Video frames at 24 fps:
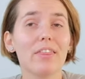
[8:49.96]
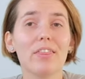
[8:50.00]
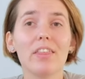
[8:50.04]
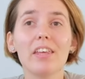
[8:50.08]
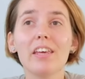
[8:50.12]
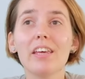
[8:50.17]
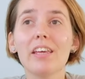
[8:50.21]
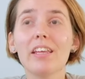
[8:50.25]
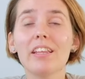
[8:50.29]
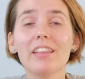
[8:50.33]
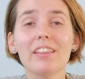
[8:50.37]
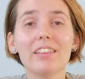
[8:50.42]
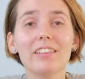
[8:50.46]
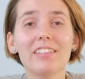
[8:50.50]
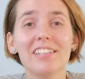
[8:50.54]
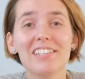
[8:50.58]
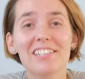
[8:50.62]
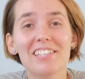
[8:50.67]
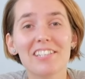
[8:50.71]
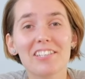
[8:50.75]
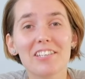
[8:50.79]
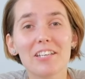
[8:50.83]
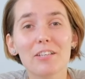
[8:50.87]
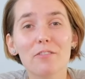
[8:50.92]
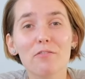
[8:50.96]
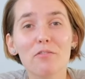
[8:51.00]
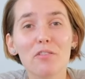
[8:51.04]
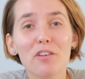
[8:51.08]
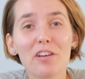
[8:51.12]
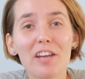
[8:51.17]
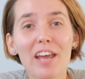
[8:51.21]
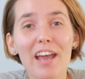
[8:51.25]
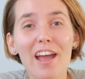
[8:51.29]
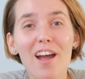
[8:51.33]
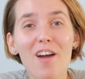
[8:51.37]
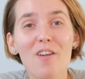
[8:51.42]
think this is it for
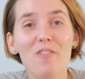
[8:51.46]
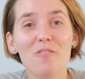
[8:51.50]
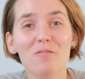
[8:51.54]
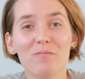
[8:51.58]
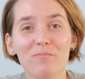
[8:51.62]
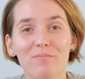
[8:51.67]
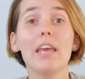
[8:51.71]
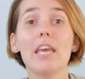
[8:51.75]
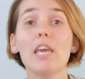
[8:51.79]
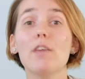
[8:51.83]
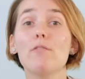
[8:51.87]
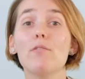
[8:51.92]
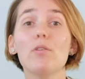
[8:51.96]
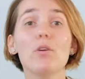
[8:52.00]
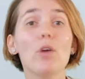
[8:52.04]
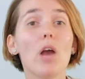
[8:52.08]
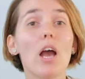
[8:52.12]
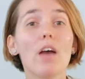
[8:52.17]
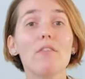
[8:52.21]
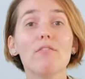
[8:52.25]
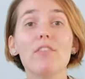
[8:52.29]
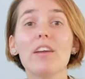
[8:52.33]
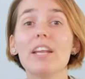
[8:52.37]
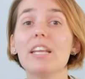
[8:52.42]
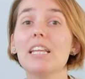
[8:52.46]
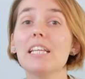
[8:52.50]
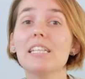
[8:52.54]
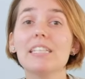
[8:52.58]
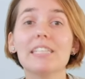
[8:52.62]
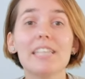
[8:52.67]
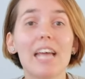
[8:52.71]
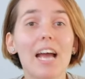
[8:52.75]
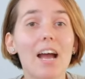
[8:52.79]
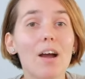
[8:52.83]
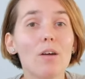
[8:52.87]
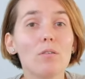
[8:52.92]
now. If you have any
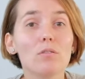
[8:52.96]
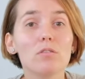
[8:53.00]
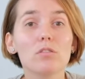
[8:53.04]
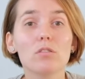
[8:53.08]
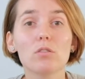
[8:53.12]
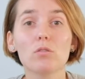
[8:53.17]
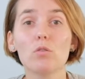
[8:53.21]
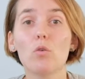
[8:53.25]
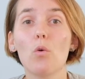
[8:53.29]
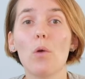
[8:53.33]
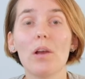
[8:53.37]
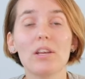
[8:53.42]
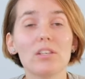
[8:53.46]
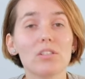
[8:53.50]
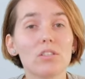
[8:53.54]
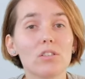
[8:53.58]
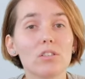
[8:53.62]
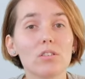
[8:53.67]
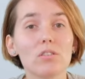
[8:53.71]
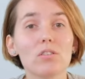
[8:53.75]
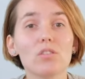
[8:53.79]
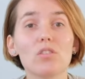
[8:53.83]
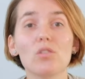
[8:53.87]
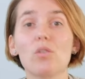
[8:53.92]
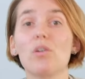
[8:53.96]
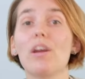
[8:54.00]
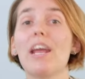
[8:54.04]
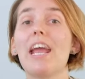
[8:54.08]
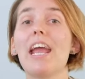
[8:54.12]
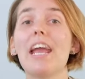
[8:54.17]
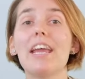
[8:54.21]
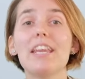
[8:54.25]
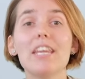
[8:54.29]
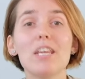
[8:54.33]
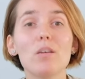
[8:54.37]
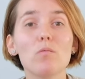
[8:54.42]
doubts or questions or
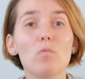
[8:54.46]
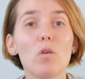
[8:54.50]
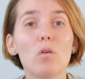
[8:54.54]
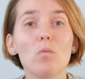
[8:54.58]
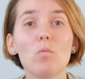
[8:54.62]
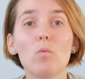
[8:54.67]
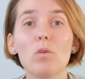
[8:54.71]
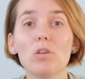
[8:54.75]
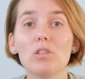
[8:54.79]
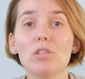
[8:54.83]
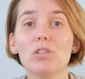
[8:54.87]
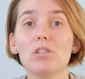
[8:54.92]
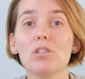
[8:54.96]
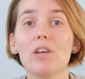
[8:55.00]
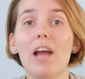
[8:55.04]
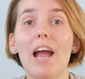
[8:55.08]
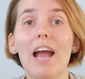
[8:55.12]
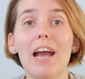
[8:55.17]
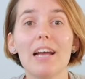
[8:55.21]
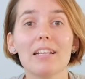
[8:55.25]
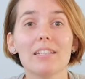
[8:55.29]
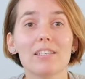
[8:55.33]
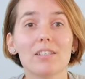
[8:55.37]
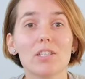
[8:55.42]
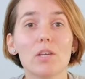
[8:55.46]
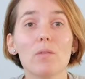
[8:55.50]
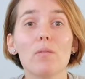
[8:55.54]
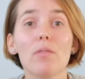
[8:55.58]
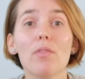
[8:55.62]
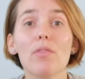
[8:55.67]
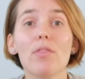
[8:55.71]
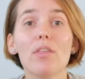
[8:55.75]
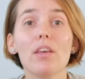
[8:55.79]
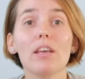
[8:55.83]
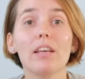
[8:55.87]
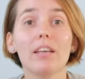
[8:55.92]
anyone wants to add
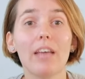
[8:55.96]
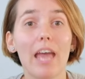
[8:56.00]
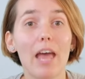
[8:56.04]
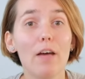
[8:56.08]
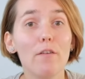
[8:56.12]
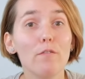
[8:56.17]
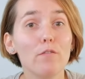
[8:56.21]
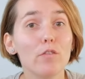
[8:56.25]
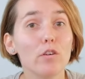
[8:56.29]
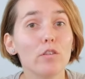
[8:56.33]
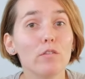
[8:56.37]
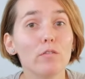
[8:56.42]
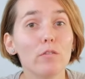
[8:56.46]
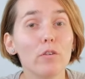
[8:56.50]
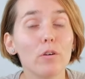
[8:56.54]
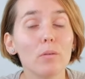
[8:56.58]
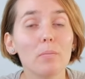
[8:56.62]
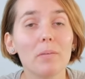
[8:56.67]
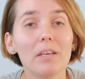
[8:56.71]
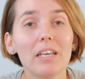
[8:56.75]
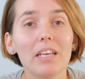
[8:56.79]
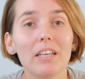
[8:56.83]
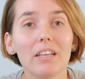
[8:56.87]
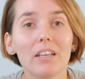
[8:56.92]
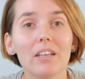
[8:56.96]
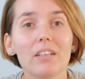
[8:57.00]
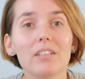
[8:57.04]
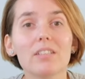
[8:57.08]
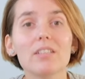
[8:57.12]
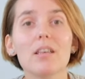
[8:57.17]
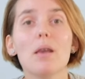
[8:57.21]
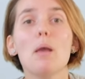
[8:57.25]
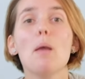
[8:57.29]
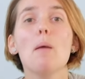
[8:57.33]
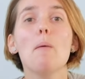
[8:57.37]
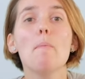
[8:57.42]
something helpful for
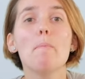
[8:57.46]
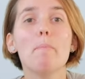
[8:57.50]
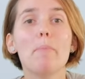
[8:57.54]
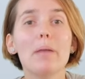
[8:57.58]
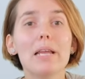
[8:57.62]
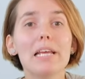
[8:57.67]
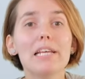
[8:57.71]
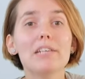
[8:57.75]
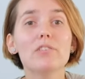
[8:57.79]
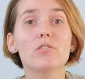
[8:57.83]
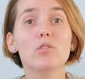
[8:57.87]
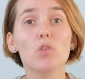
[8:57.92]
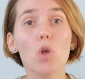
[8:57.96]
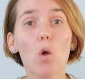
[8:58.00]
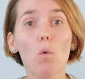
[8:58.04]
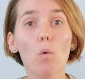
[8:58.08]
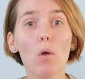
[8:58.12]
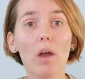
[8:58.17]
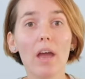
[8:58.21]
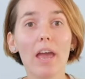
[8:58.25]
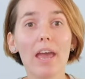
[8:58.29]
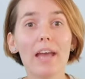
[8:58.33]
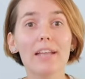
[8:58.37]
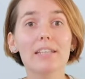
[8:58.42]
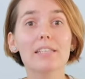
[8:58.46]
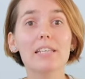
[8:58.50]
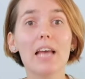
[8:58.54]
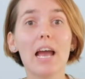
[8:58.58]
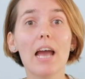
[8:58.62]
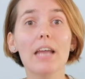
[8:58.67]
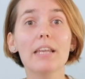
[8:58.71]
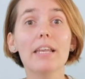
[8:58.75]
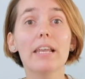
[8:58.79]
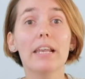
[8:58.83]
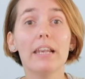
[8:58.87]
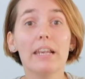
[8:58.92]
beginners, please go ahead
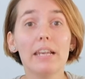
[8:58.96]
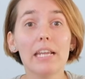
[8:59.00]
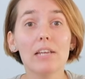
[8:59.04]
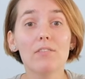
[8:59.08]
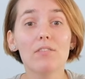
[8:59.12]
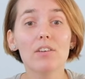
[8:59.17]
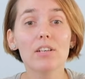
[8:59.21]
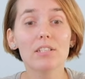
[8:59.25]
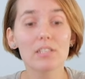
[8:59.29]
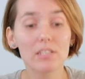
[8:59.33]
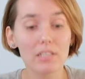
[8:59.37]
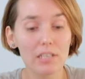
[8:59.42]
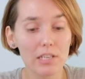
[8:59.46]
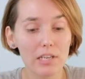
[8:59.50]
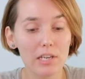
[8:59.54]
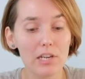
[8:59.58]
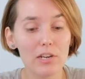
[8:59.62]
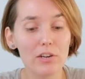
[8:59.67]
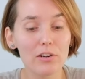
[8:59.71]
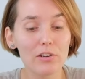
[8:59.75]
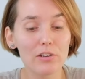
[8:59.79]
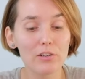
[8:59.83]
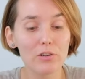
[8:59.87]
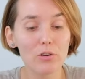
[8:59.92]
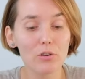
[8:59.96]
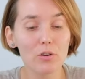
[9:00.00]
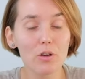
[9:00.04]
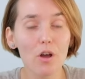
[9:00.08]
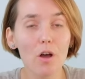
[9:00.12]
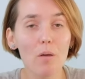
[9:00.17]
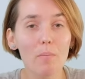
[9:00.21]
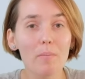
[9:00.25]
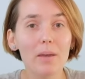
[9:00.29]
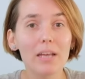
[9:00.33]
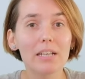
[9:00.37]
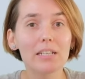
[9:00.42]
and leave us here your
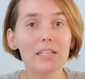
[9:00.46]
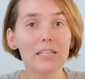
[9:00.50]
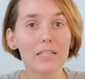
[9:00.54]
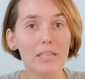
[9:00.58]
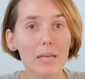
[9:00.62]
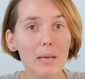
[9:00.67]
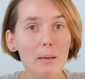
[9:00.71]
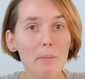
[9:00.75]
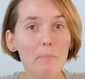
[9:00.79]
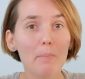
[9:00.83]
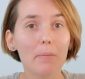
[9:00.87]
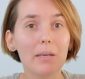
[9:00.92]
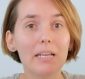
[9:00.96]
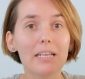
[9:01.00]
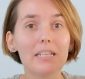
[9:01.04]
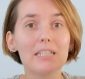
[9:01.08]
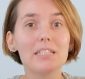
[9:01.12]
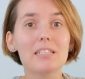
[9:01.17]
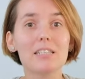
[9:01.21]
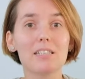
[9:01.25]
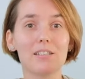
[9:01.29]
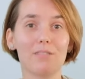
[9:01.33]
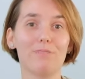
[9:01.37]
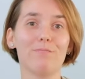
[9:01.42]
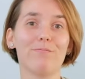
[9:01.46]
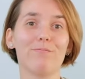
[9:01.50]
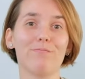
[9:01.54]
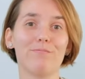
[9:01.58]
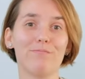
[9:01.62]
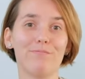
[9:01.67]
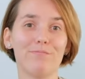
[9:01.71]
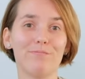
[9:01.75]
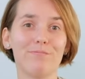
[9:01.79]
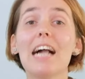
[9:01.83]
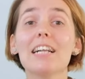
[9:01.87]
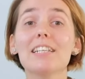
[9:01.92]
comments, please.
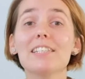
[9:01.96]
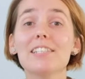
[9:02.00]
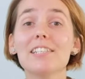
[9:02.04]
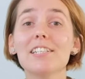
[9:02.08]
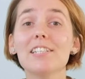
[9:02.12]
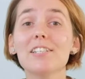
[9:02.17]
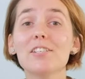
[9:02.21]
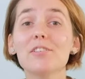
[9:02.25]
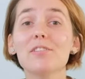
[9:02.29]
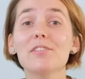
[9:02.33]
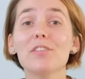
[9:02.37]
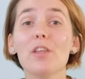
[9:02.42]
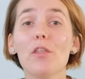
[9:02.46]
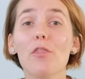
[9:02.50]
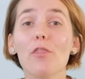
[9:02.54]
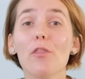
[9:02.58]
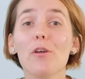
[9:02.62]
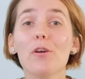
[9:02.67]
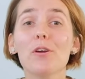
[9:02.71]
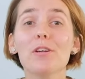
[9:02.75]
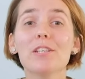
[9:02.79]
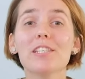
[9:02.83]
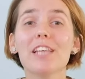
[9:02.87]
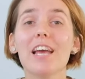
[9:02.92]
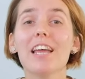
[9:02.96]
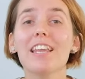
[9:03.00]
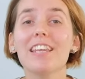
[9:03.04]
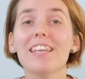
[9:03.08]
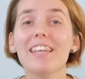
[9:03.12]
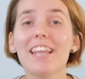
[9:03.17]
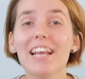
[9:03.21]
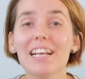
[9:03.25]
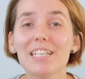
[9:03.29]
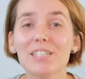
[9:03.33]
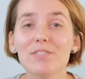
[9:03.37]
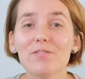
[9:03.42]
I'll see you in the third
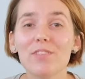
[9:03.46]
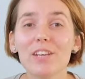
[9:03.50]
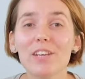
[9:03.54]
and last